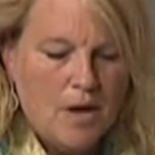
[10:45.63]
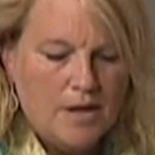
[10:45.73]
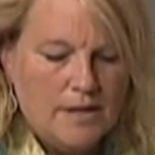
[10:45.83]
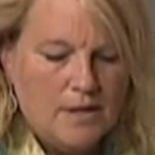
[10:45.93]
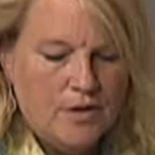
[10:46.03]

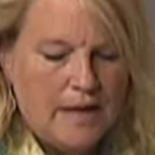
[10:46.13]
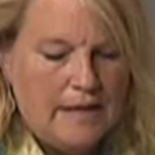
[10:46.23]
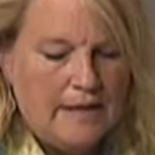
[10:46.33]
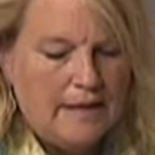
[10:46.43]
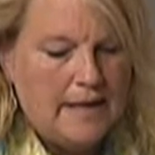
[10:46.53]
is there
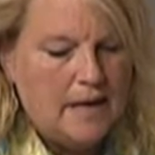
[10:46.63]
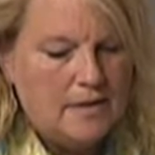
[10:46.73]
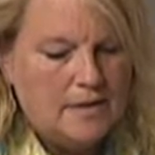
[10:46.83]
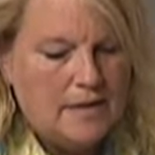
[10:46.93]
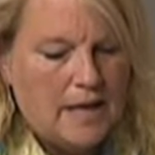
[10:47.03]
anything
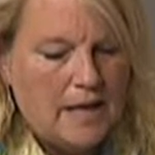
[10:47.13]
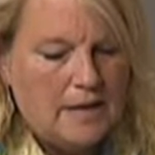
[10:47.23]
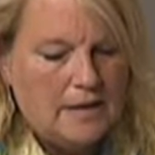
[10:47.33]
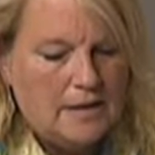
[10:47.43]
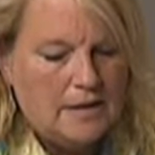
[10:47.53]
else
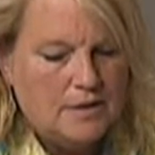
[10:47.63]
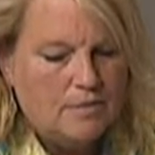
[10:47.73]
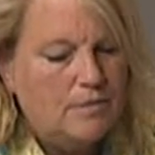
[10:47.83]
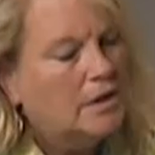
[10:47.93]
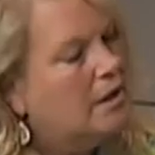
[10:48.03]
that
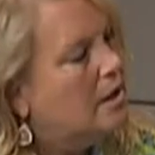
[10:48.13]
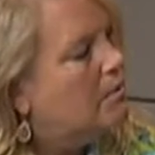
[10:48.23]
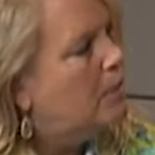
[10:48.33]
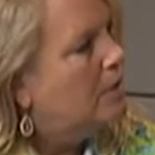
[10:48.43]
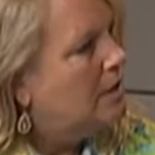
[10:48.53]
is really
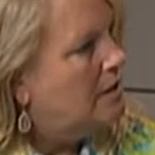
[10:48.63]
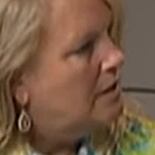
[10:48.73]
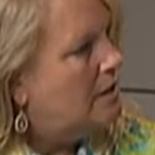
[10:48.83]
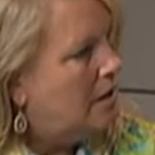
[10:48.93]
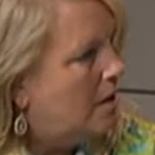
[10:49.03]
important in,